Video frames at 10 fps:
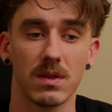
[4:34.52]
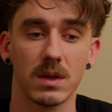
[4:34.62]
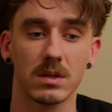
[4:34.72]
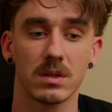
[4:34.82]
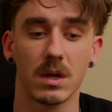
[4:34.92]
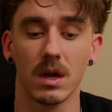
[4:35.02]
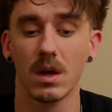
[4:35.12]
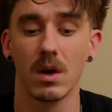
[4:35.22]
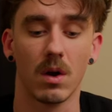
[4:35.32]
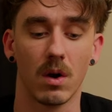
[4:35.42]
things,
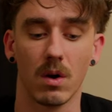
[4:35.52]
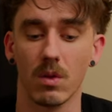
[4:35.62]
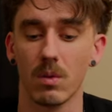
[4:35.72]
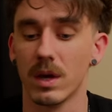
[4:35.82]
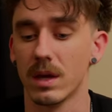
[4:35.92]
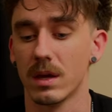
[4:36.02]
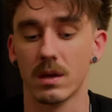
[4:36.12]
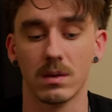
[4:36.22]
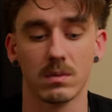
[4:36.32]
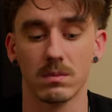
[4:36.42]
all the
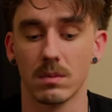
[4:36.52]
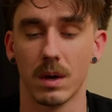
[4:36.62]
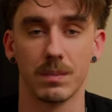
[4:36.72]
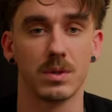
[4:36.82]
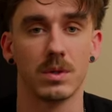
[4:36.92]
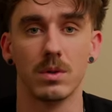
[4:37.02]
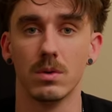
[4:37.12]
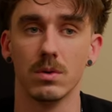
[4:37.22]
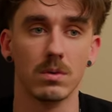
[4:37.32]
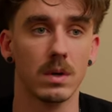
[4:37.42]
way up
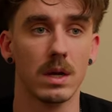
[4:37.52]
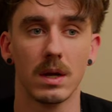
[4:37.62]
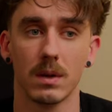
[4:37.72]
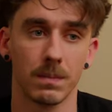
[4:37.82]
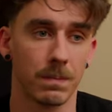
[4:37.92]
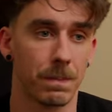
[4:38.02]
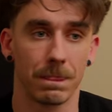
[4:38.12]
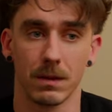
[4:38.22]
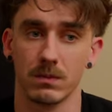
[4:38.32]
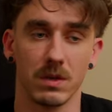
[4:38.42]
to
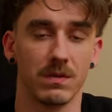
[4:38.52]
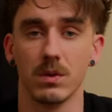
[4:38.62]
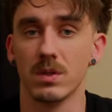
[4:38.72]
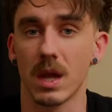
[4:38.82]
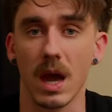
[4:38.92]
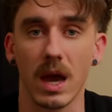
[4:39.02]
defusing